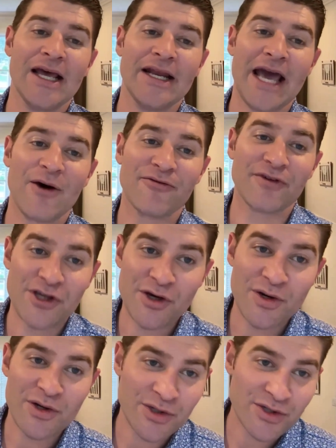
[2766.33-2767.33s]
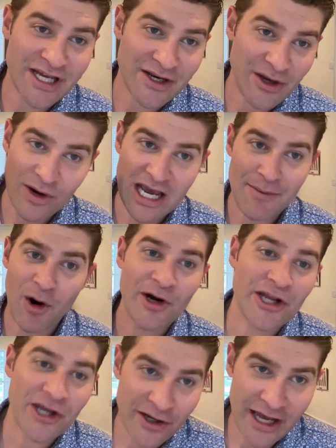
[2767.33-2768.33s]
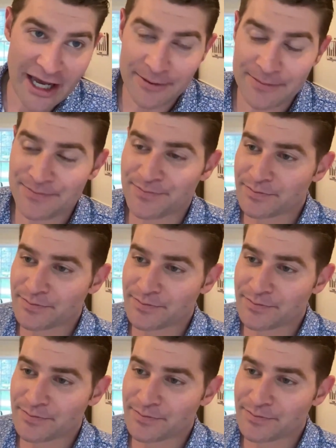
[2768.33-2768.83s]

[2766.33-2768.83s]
Now, for you, you say, okay, I'm already good at it.